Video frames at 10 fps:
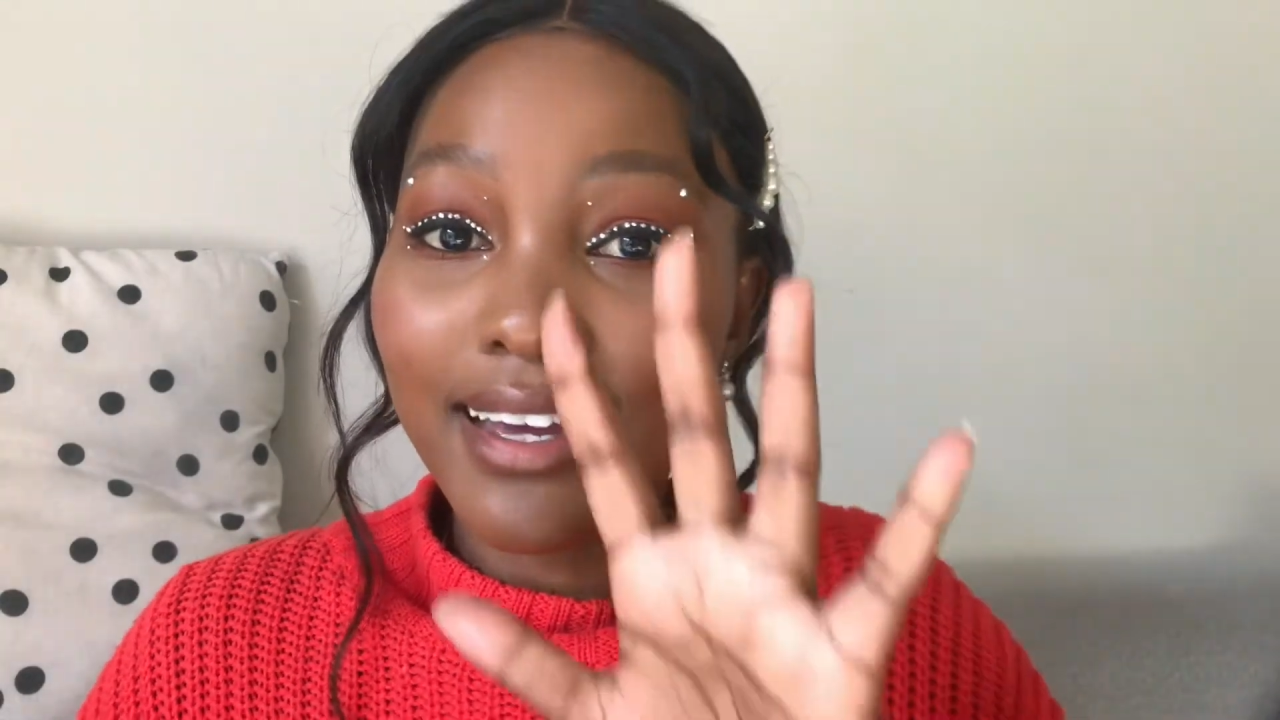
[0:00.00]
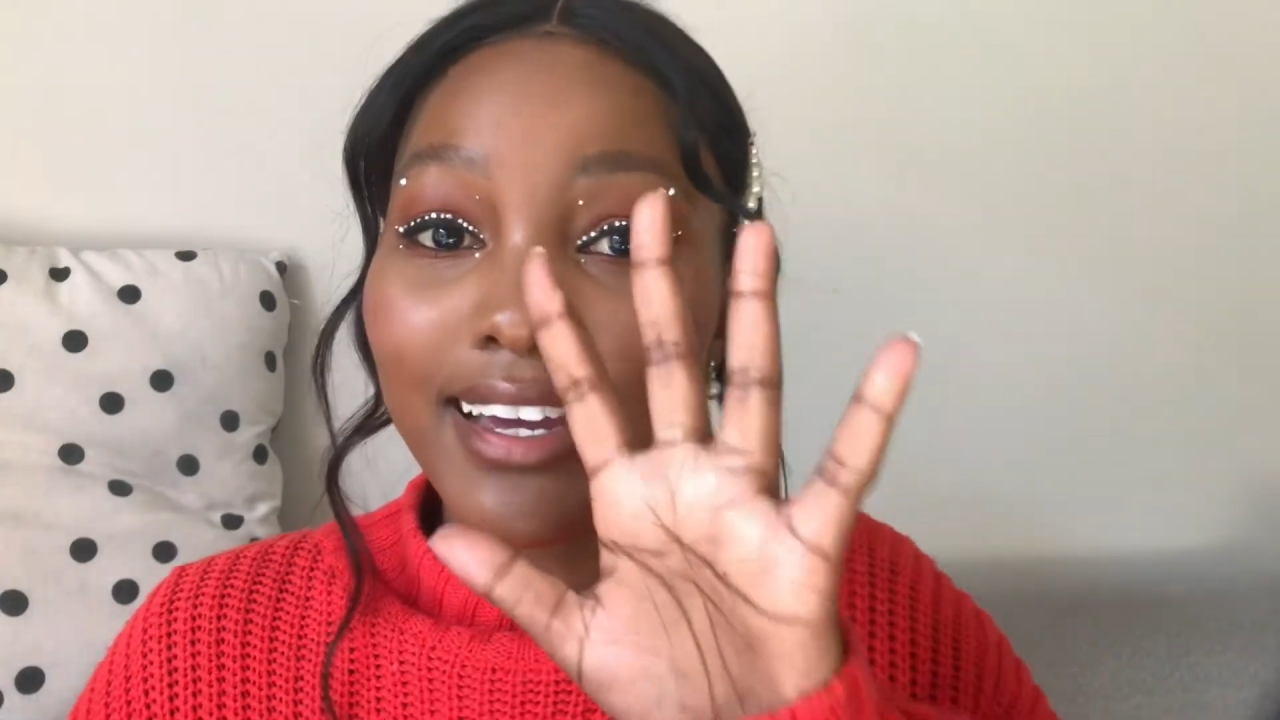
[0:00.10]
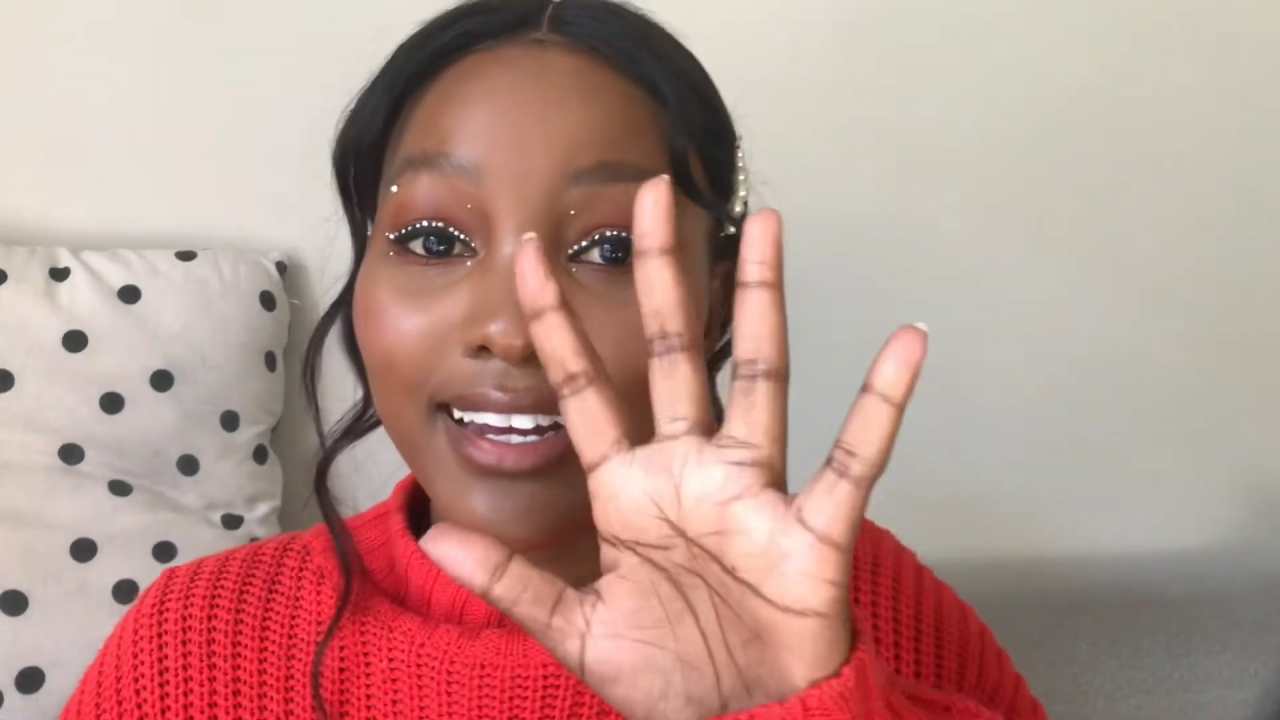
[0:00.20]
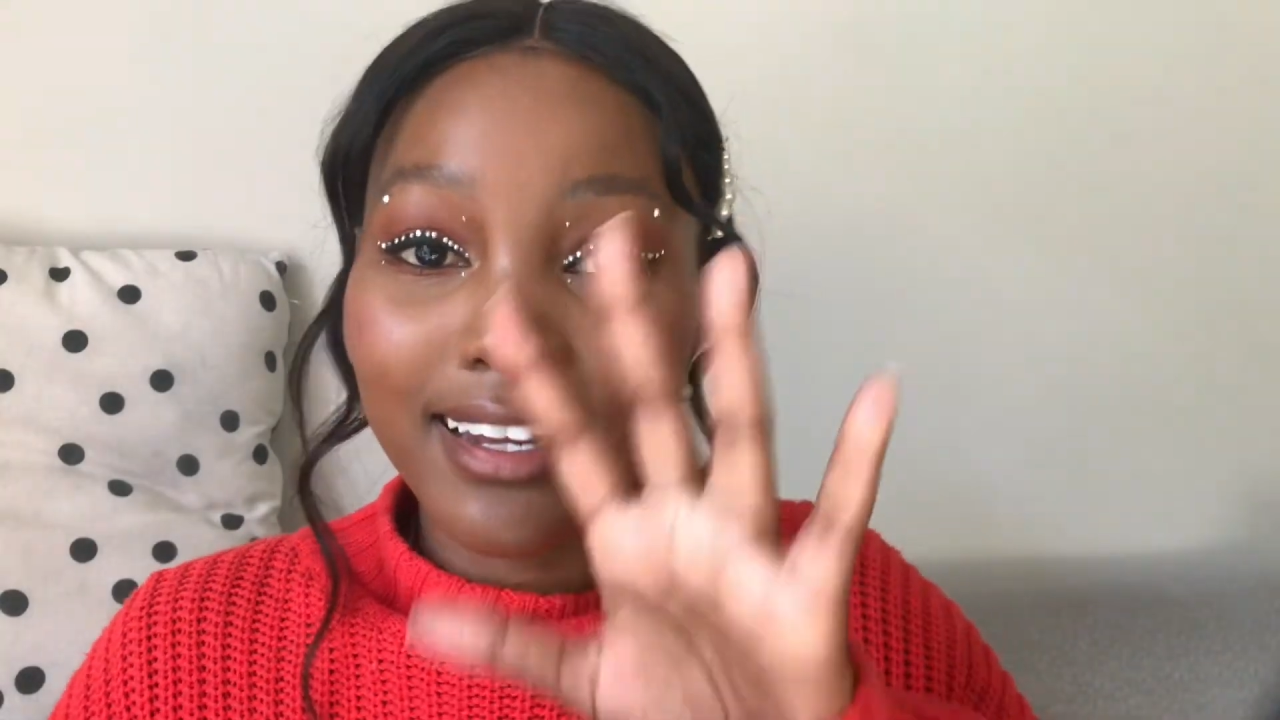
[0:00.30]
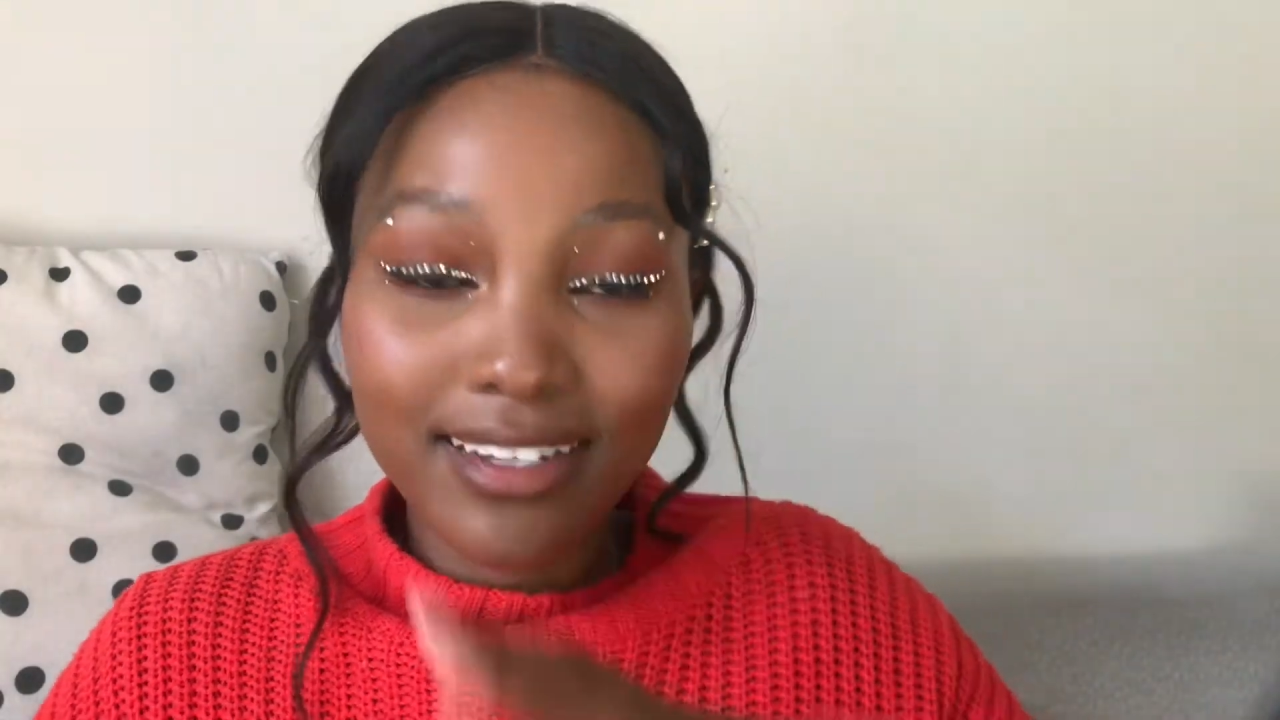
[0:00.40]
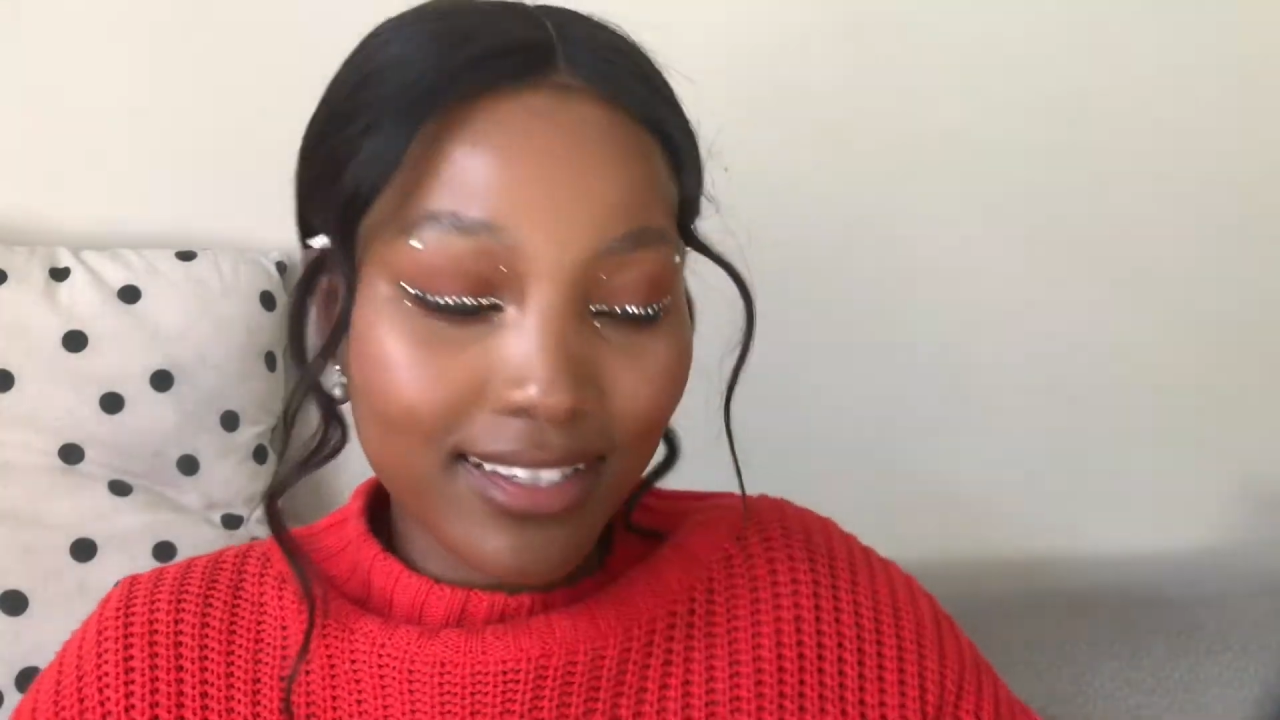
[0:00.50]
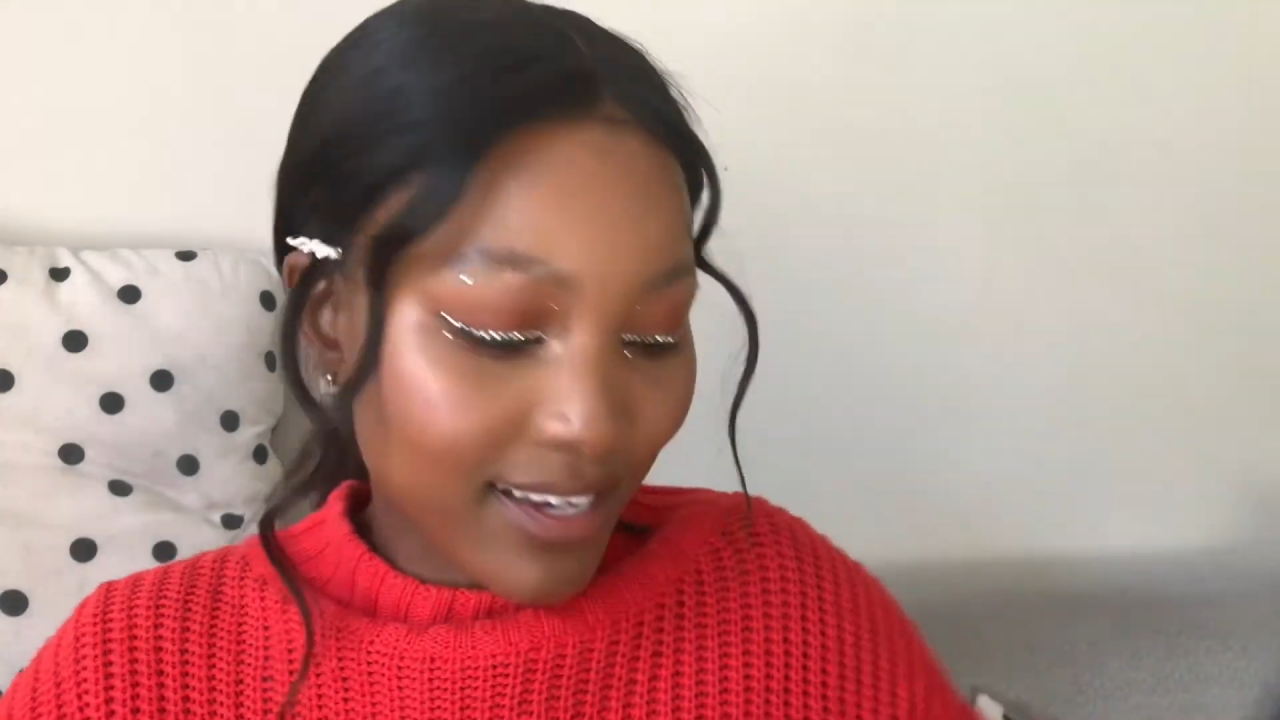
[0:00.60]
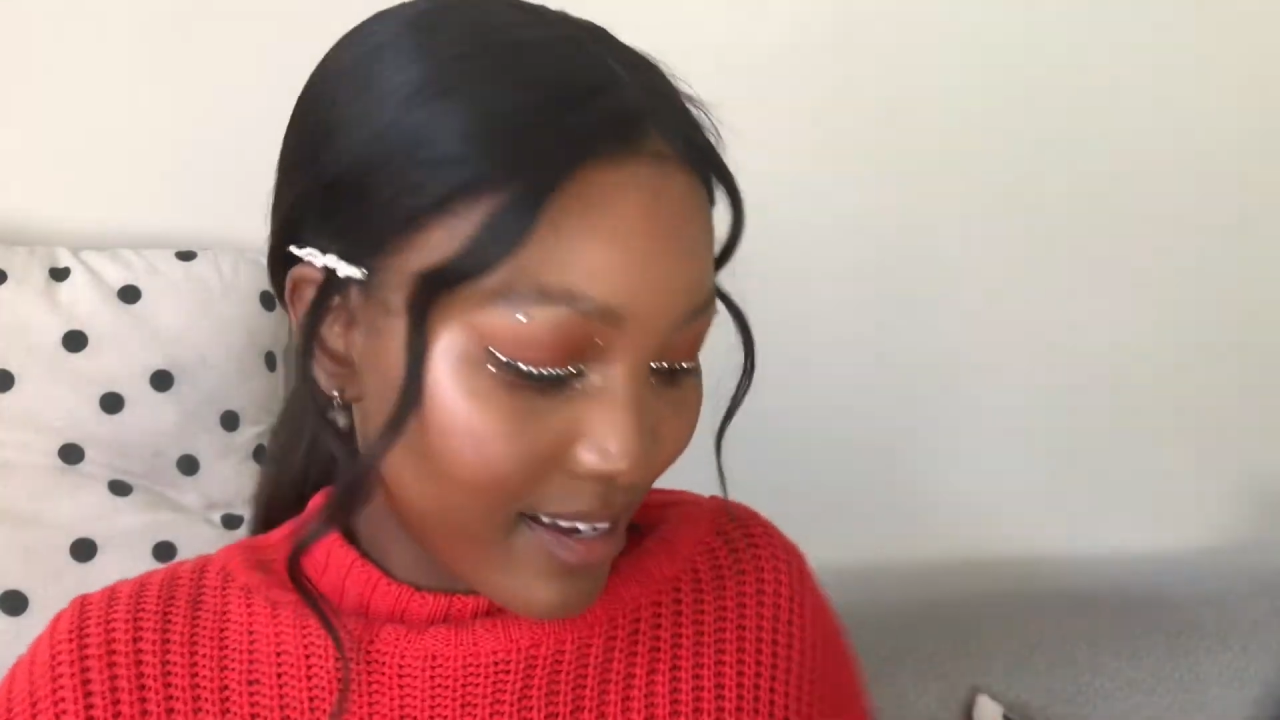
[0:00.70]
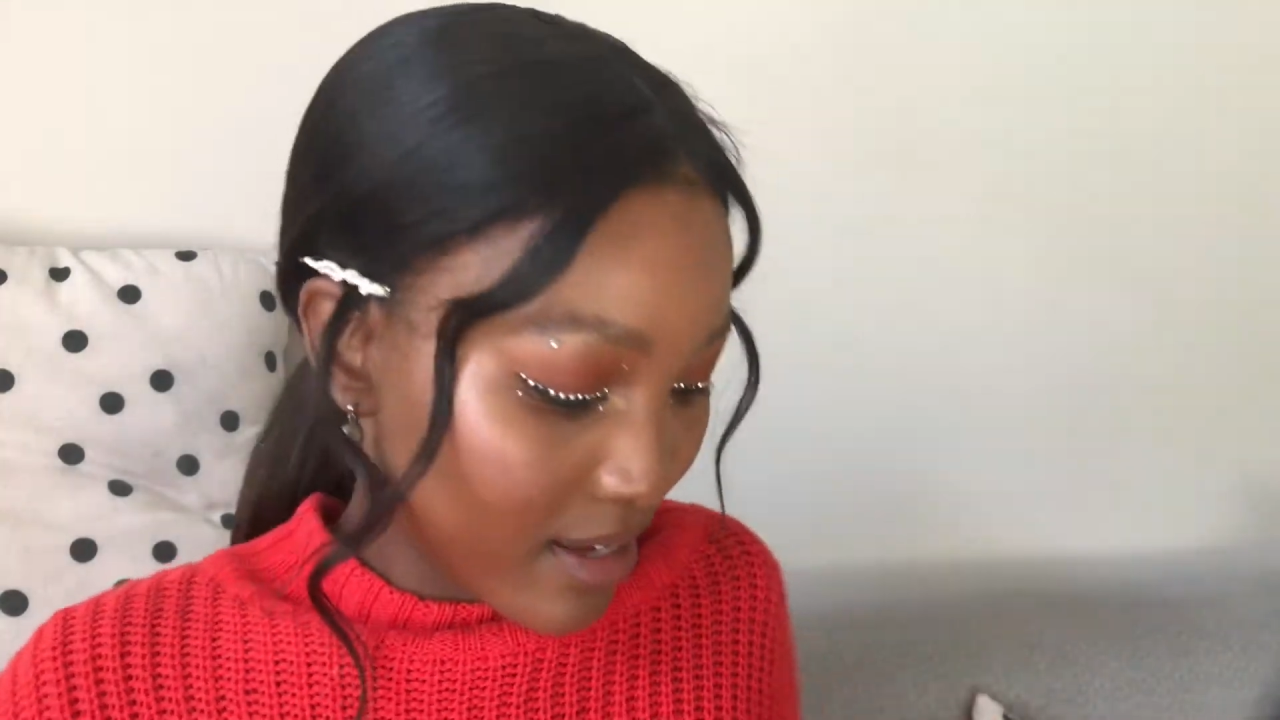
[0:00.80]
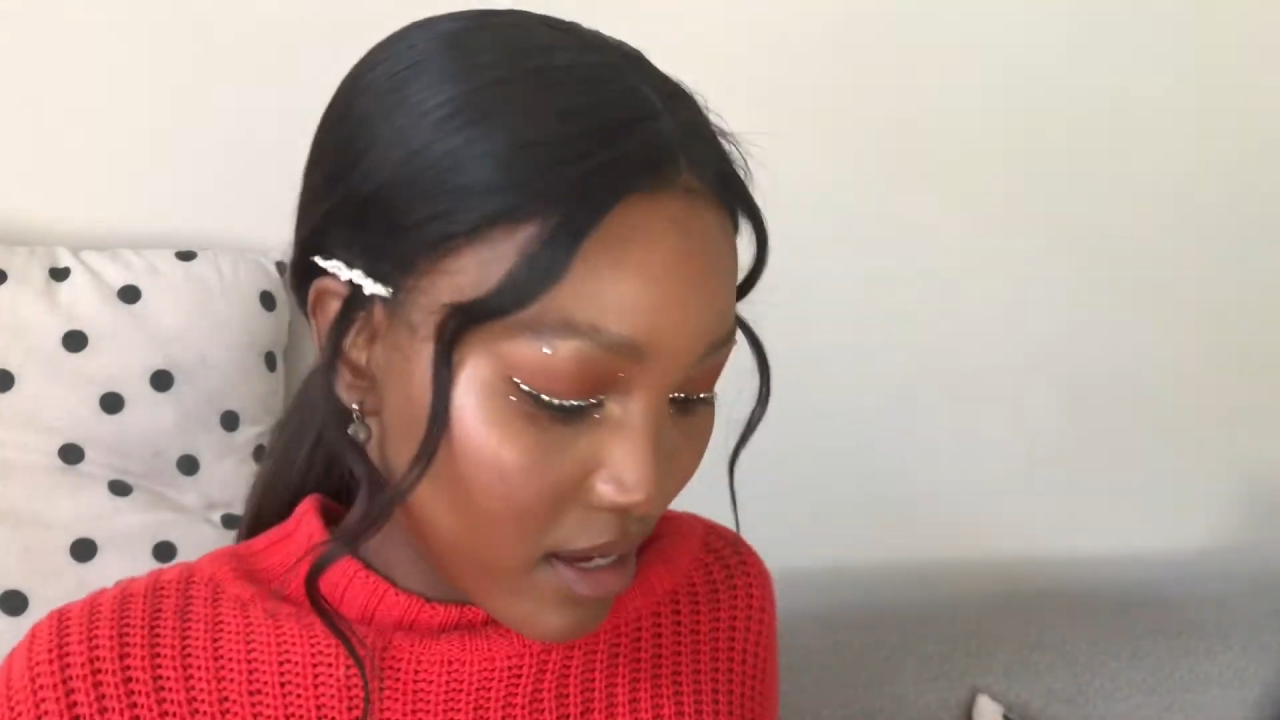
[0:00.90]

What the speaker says: highlighter?